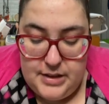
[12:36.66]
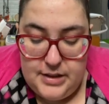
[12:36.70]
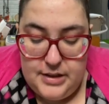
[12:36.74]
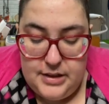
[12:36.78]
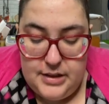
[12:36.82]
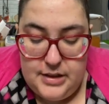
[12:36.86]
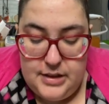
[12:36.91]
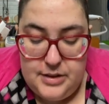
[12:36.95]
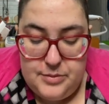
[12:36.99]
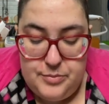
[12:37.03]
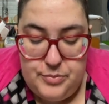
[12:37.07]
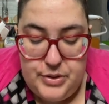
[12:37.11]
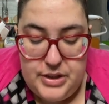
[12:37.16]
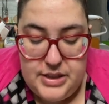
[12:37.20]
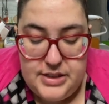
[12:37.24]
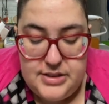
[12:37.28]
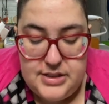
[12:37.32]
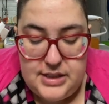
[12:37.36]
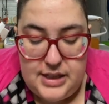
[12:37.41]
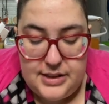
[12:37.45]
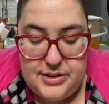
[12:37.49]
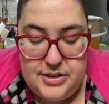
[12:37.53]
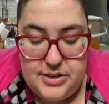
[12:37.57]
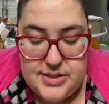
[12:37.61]
It brings
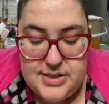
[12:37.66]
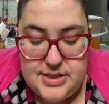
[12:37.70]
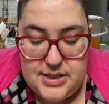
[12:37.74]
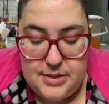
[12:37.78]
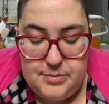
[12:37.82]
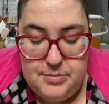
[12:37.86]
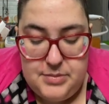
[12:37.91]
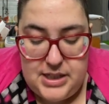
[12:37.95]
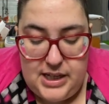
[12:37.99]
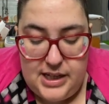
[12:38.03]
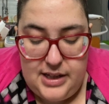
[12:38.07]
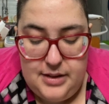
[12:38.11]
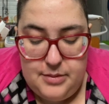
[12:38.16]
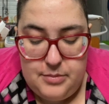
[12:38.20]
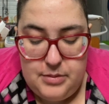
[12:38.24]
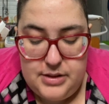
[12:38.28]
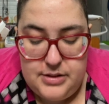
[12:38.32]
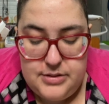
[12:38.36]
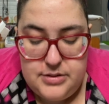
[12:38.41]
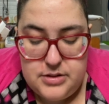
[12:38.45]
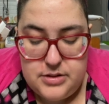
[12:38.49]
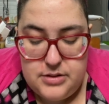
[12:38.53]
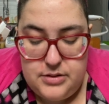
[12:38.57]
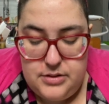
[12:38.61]
at the same time
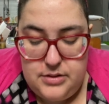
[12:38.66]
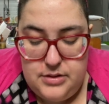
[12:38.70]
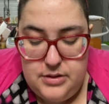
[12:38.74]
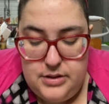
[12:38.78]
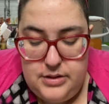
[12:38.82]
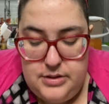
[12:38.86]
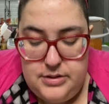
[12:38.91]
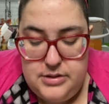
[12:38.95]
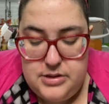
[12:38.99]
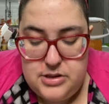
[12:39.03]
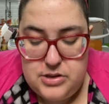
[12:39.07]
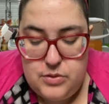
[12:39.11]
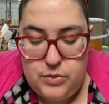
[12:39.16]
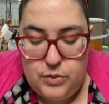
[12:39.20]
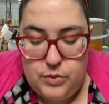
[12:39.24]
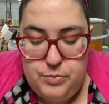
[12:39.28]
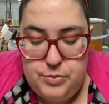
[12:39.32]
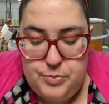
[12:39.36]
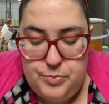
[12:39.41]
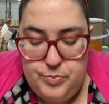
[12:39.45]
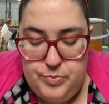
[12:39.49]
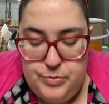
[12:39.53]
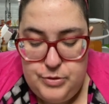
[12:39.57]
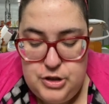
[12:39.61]

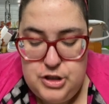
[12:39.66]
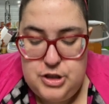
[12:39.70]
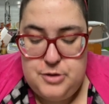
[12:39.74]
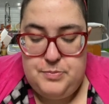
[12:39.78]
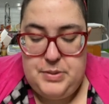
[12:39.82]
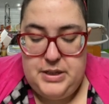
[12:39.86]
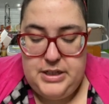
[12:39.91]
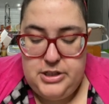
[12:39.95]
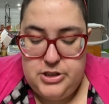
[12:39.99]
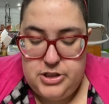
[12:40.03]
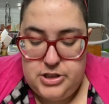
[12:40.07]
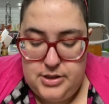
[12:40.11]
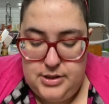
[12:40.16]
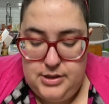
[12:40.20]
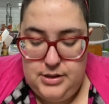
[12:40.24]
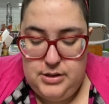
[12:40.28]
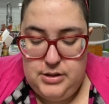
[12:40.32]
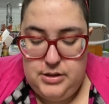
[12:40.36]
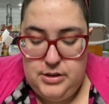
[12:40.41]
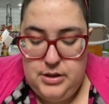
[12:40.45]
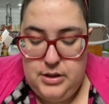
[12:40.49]
introspection,